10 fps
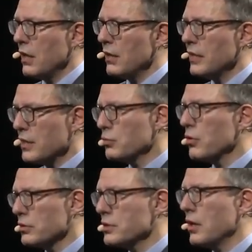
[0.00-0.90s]
That's
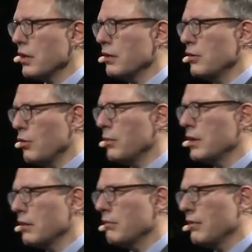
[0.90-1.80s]
what
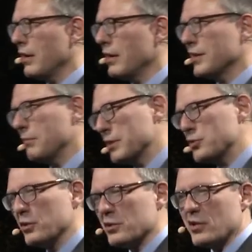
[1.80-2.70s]
normally I tell my
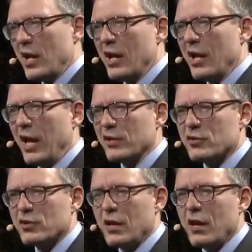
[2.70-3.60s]
students
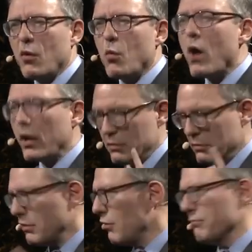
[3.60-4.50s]
is one
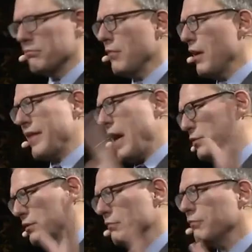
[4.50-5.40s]
of
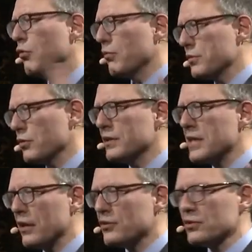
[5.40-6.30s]
1,000 forms of
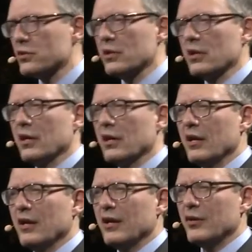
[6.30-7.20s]
intelligence.
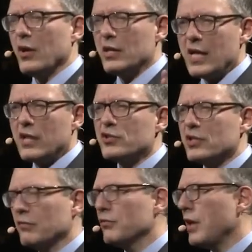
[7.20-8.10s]
You are
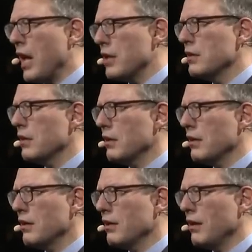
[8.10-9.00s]
intelligent if you can,
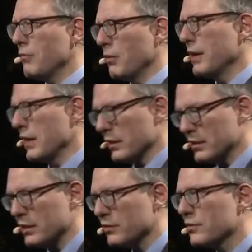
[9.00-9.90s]
among many other
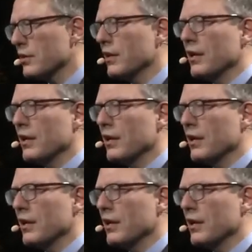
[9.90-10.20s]
things,